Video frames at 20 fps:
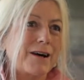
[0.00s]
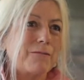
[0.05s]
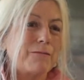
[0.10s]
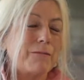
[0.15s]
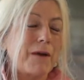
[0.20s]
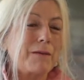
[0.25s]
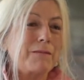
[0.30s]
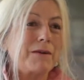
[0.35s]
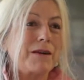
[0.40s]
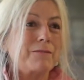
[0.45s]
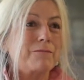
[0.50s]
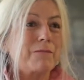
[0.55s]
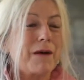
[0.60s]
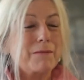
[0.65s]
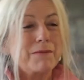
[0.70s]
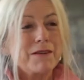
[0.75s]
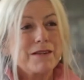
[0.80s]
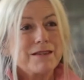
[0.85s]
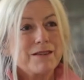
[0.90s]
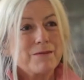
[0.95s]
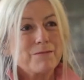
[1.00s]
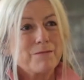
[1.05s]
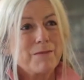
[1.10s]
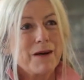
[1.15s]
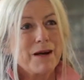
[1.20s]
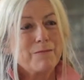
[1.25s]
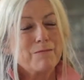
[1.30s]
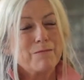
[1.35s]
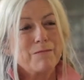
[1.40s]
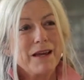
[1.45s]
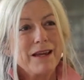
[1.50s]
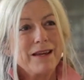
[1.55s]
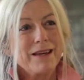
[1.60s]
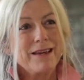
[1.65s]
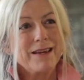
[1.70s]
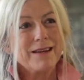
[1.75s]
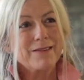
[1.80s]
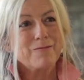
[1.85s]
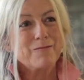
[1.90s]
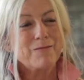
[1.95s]
maybe some
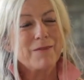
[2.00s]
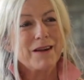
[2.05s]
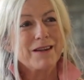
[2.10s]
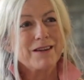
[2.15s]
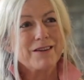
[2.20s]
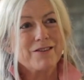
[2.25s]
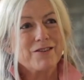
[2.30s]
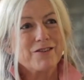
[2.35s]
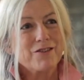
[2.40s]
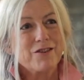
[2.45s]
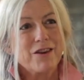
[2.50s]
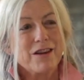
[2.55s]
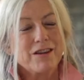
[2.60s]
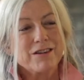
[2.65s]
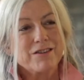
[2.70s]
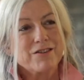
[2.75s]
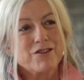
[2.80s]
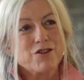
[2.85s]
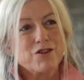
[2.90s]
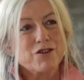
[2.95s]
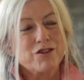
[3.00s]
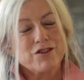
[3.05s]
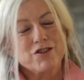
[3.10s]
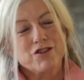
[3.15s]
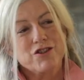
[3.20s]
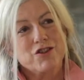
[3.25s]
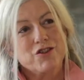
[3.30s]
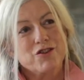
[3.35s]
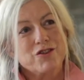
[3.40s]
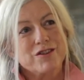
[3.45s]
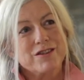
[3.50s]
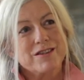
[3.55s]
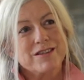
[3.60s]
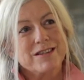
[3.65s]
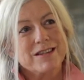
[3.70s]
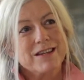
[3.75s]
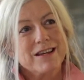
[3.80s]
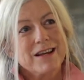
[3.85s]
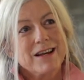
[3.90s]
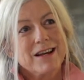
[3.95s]
media students,